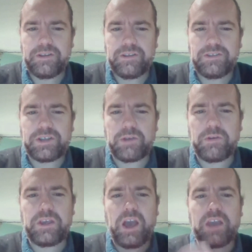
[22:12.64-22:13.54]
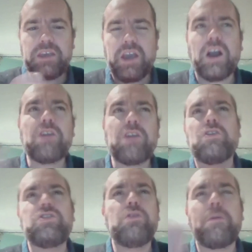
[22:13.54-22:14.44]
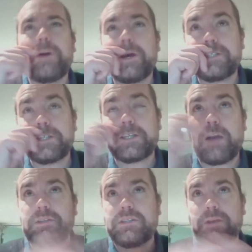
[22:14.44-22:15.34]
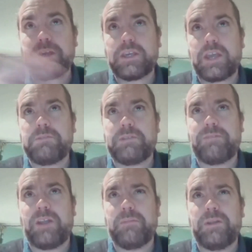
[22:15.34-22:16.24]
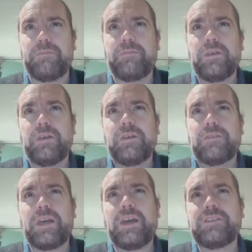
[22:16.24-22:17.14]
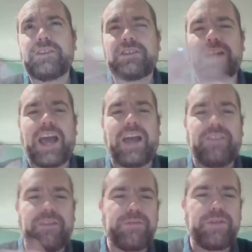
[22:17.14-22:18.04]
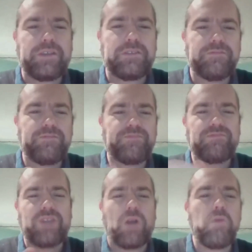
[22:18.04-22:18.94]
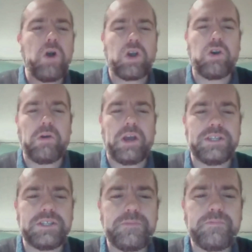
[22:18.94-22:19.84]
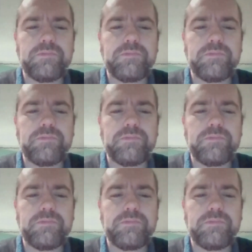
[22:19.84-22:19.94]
So a younger or newer person coming to making game development, they understand that things don't work always.